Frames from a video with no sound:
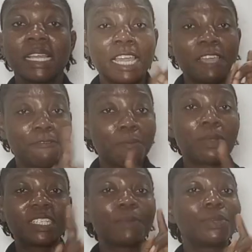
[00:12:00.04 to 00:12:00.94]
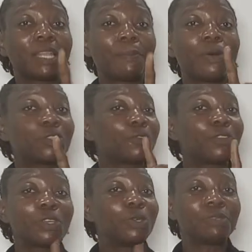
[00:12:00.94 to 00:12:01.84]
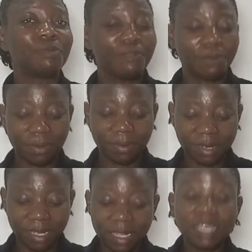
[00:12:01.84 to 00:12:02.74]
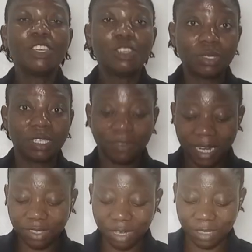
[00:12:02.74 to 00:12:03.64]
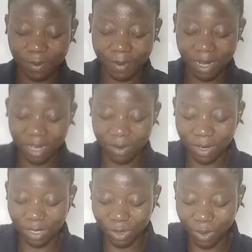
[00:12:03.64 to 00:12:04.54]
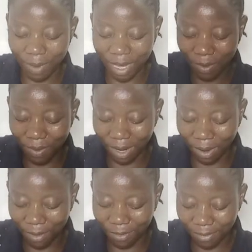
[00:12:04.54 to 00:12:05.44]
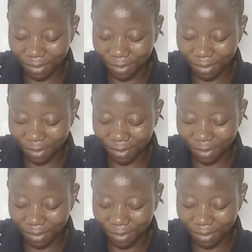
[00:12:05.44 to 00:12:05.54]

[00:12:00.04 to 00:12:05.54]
If possible, the pot you've not used before. Use it for that transparent liquid soap and you will love.